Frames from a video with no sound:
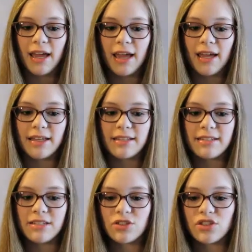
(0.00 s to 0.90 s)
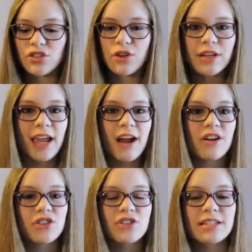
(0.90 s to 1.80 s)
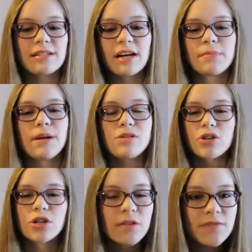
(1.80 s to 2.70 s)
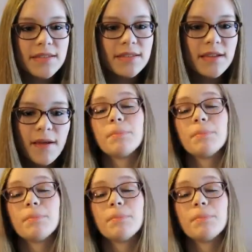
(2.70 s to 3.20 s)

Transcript: and certain characters that got on my nerves,